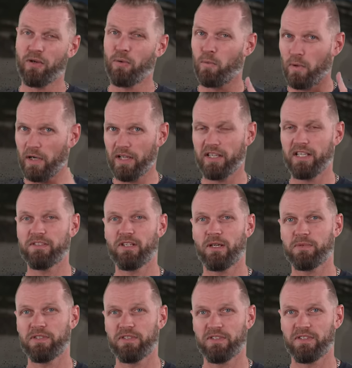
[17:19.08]
one of these
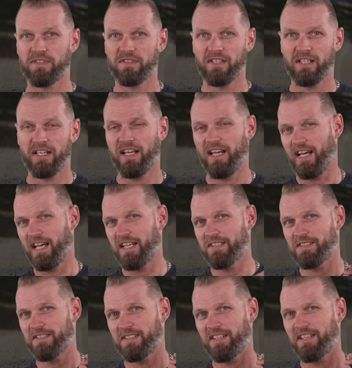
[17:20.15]
options
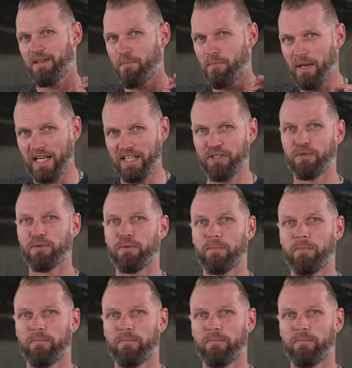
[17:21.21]
has the manual.